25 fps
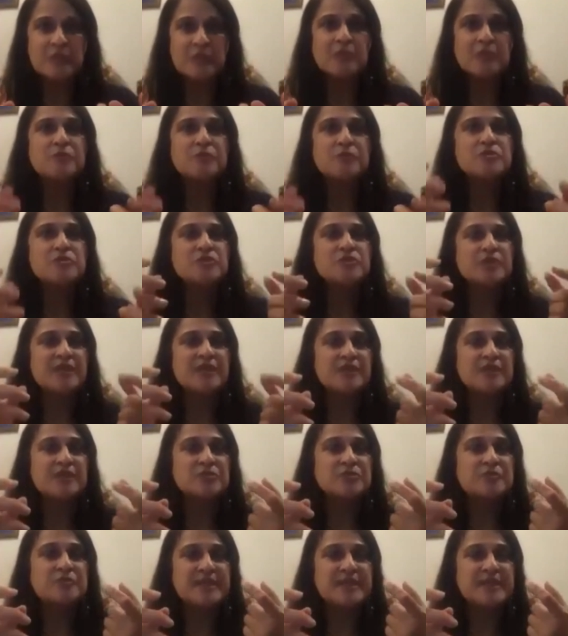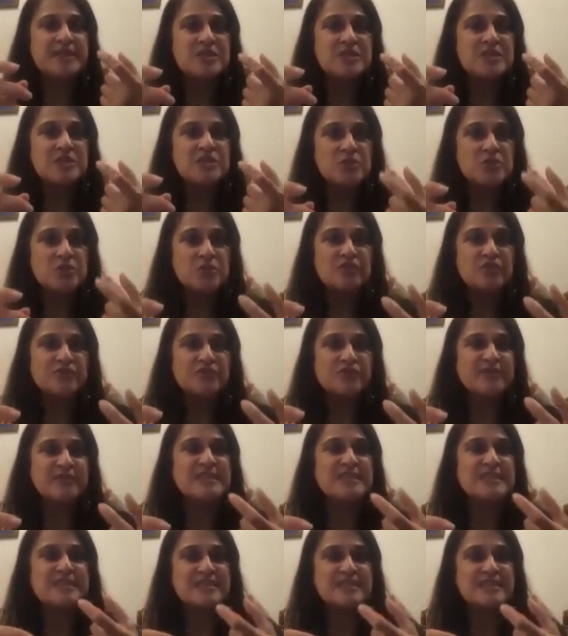or would you like to place your
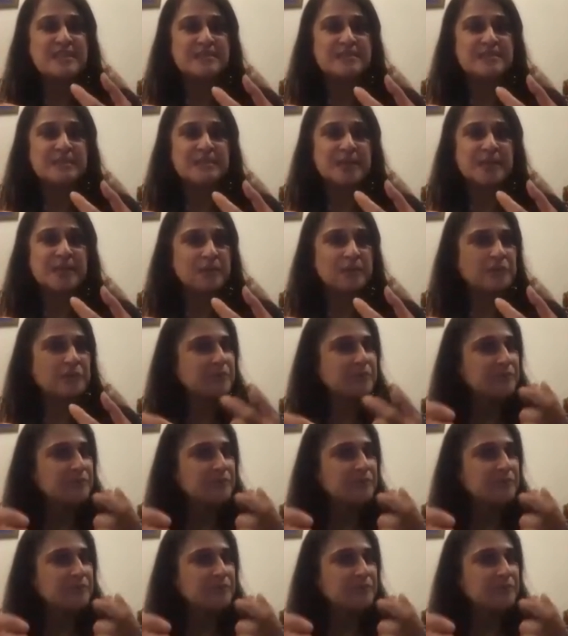fingers in their mouth?